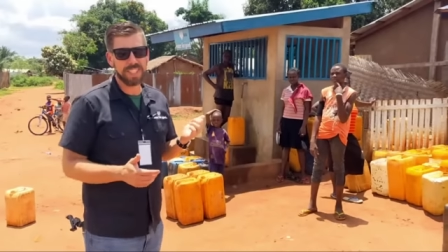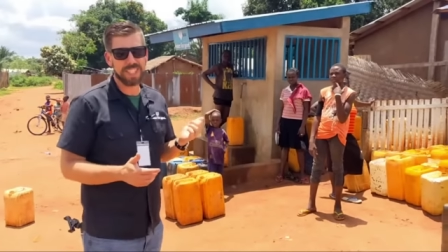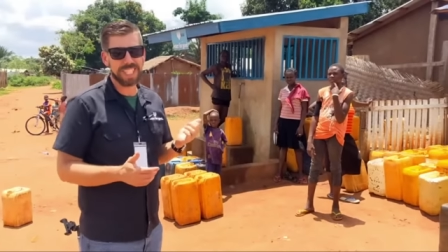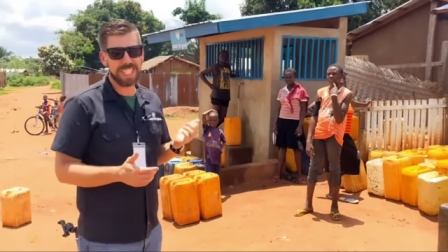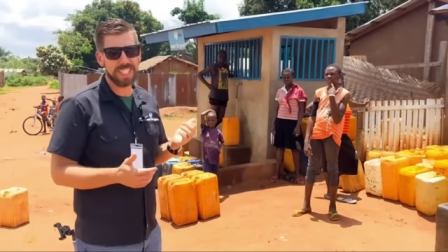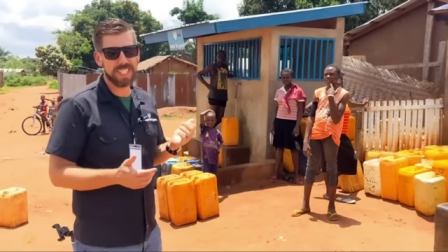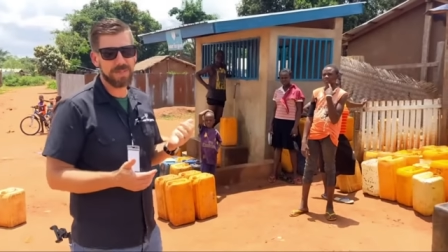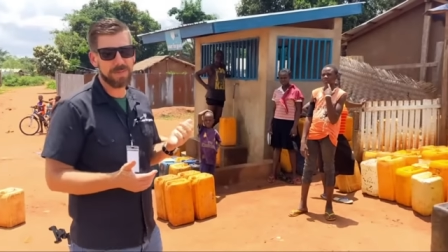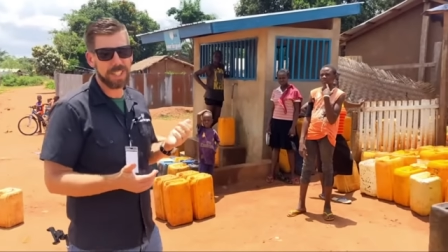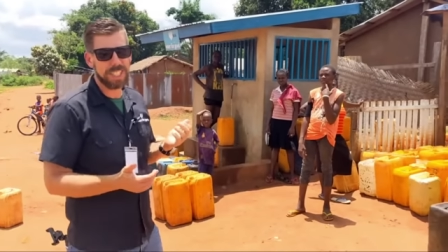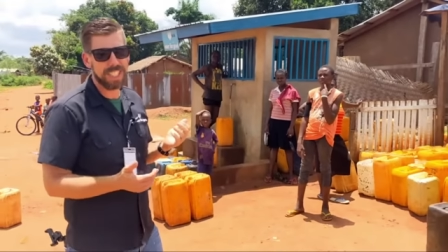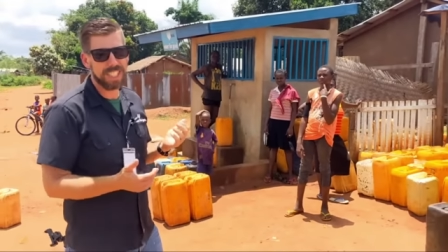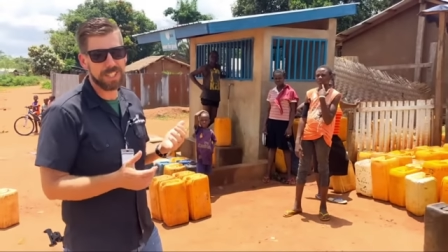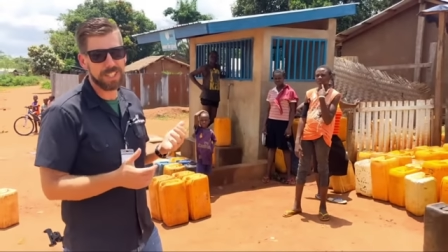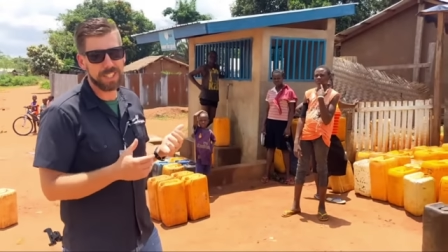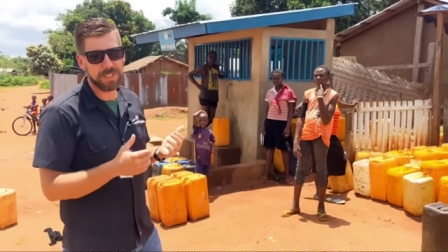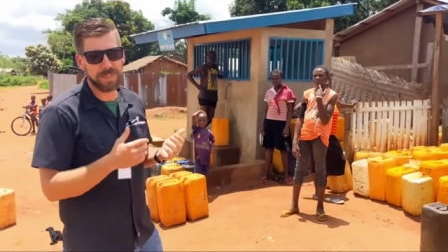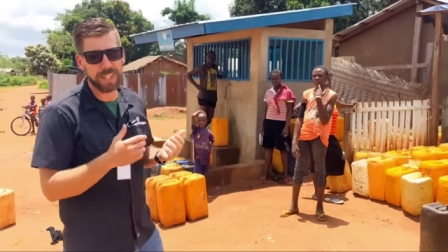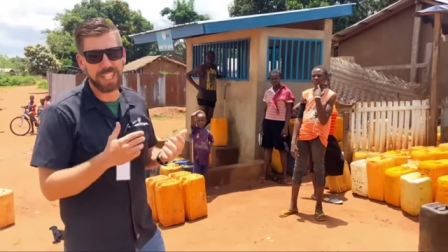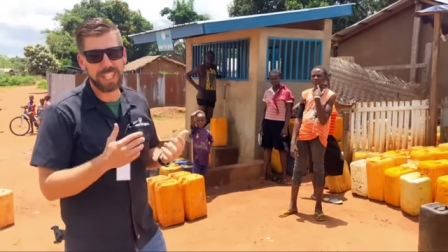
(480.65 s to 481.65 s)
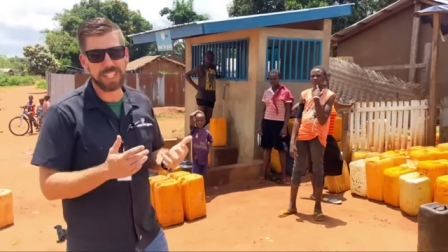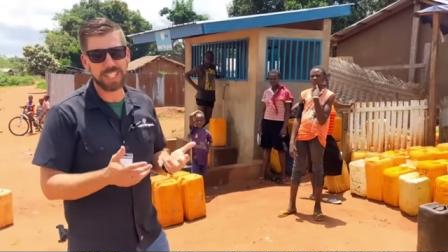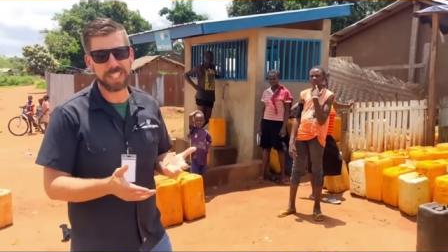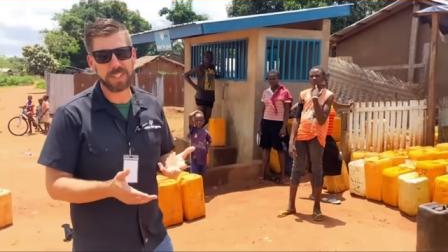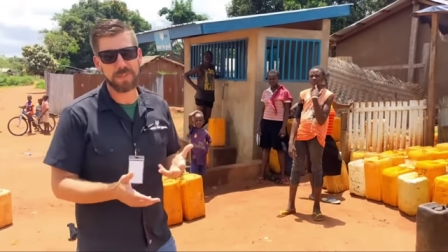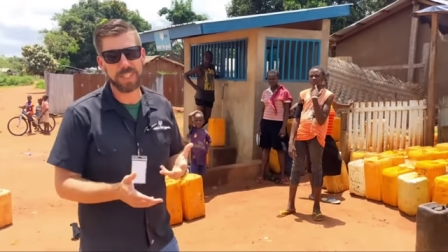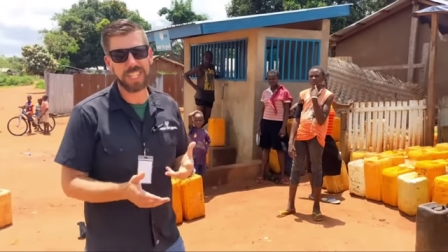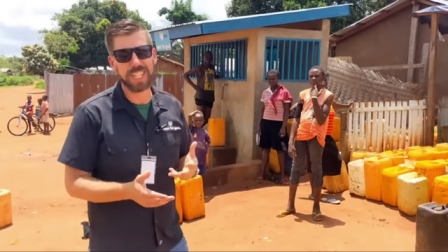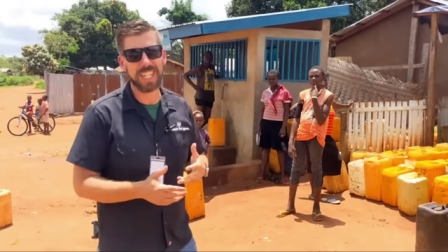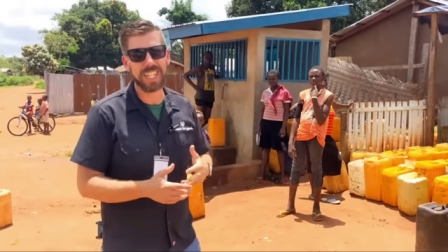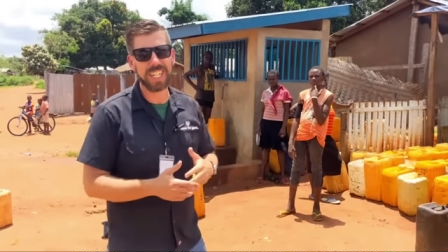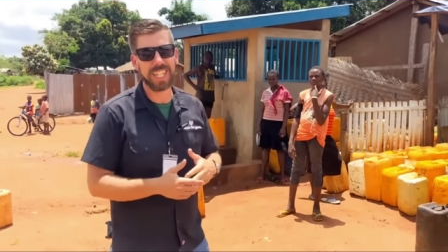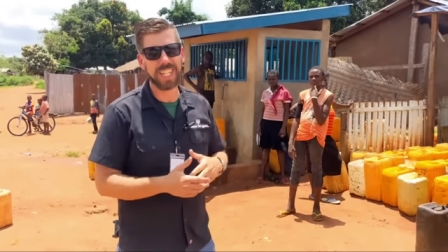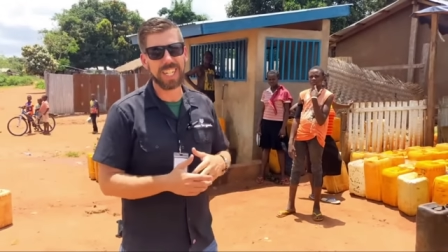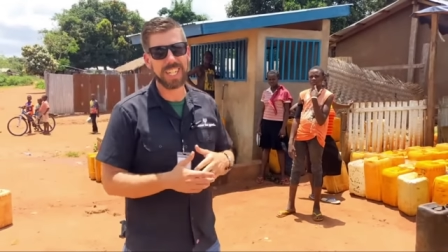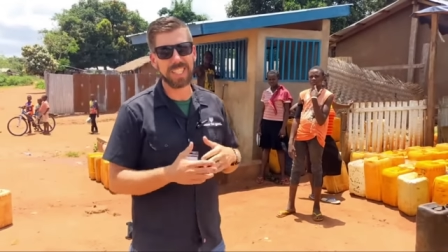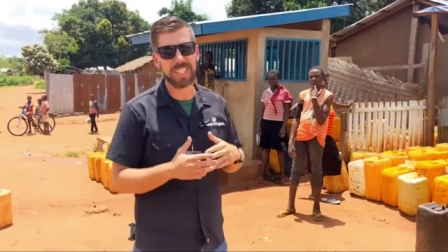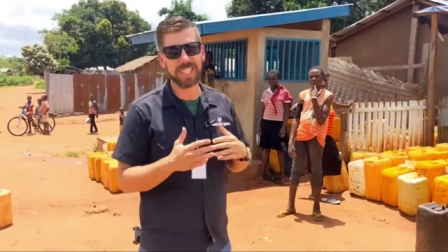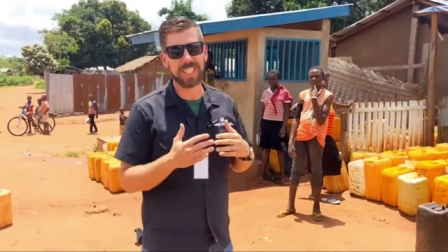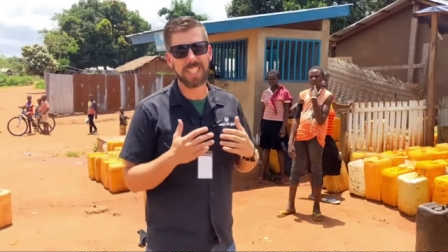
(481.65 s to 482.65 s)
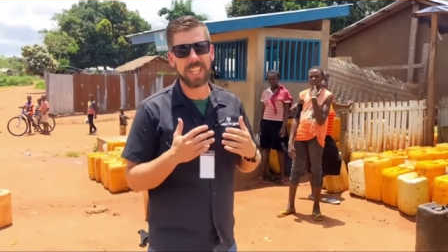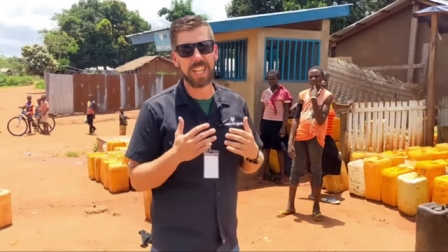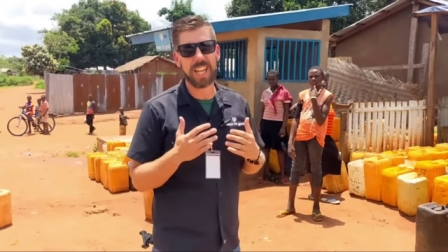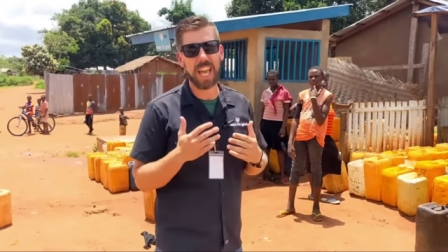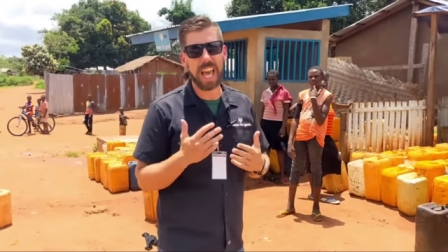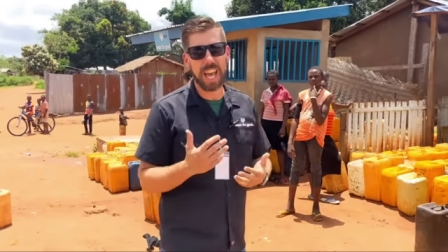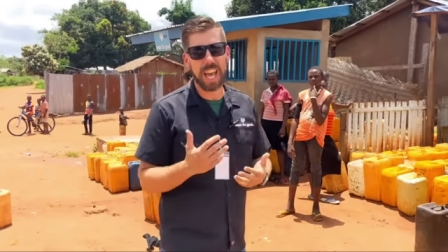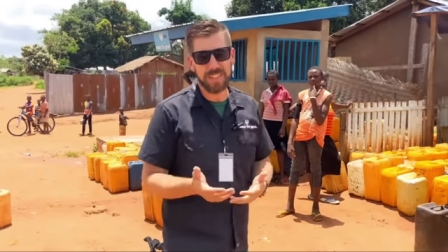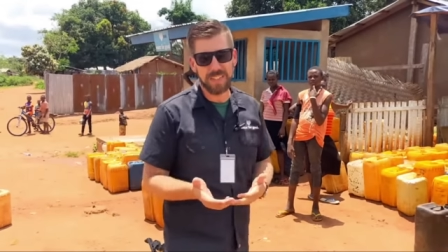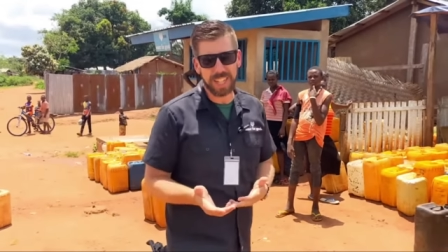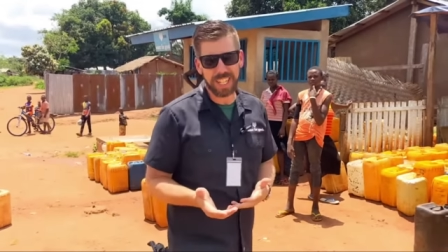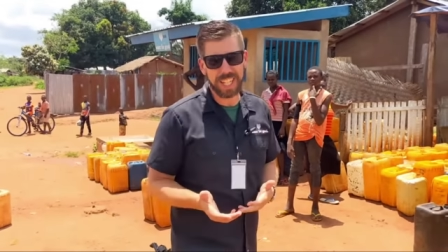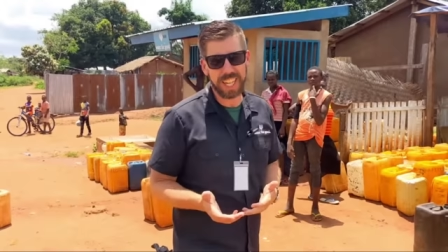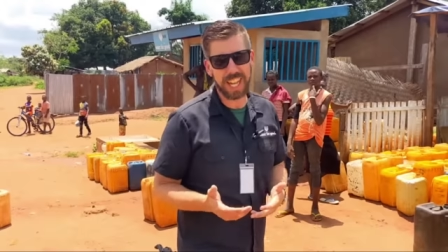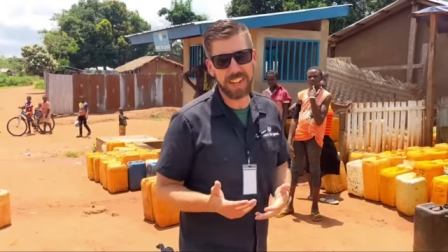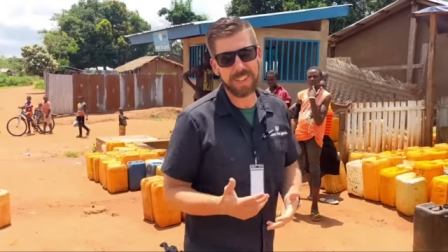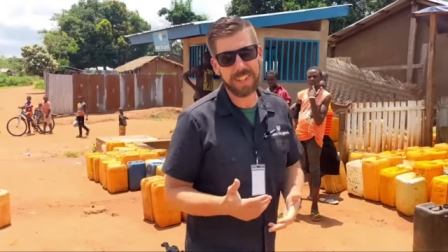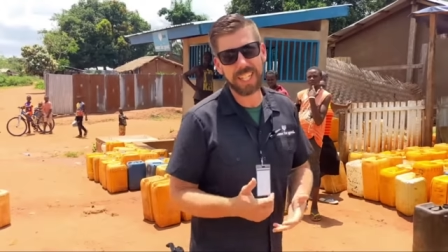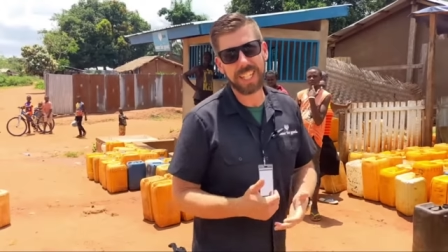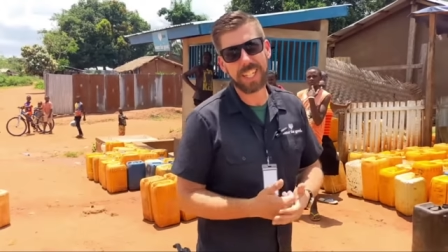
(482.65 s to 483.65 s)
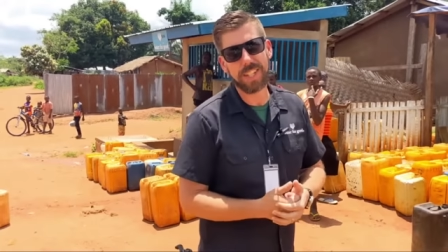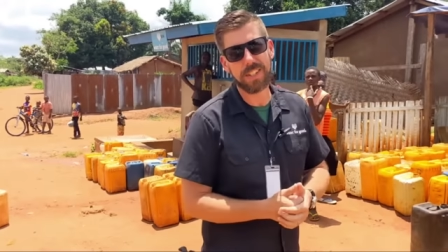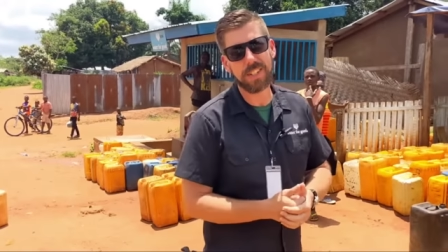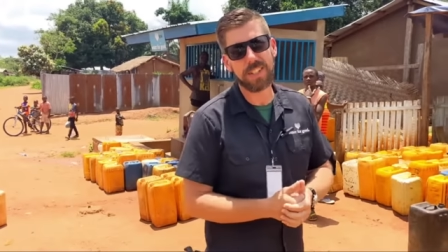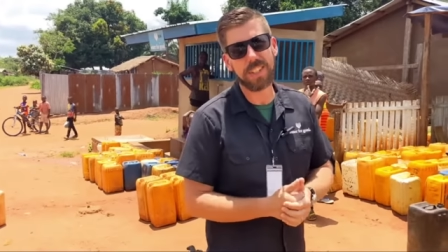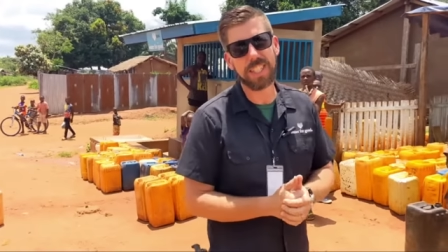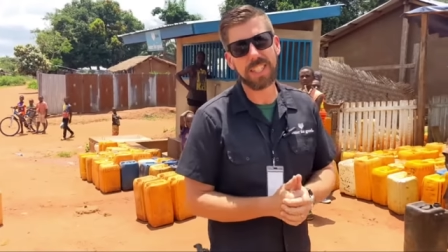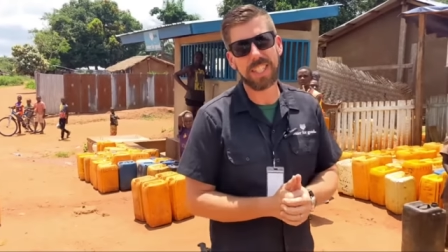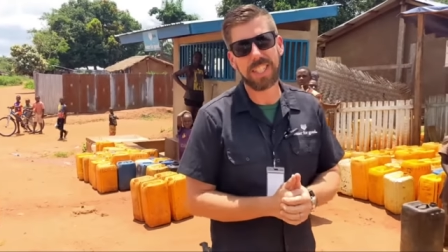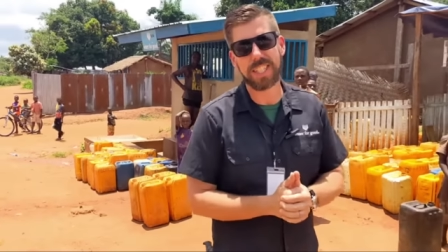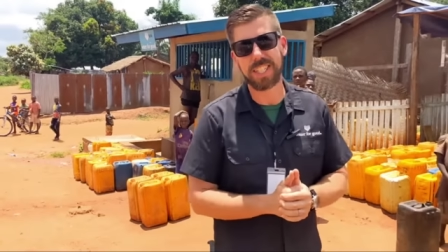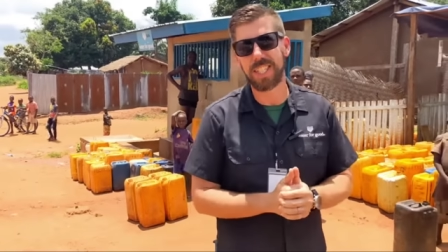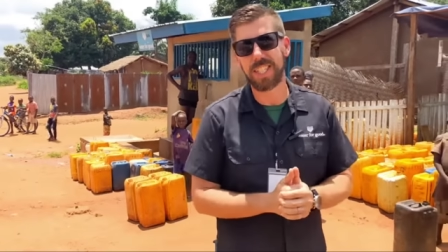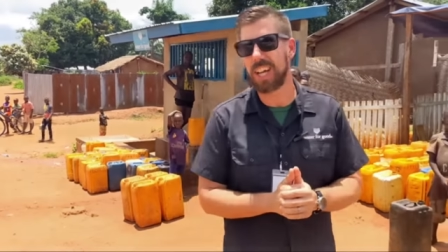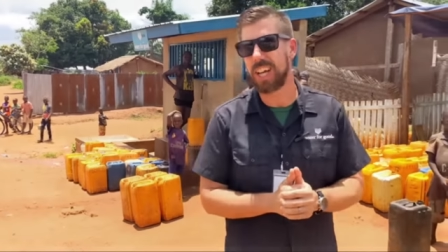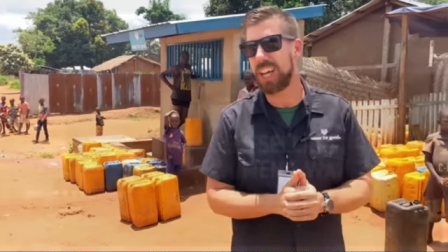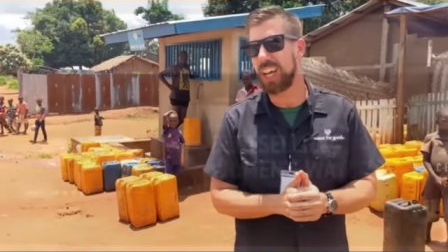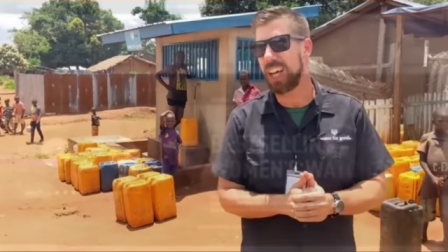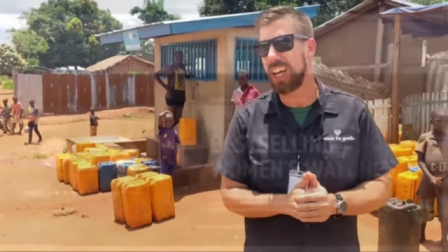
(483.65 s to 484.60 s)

right and a bit emotional, to be honest, to be able to give so much through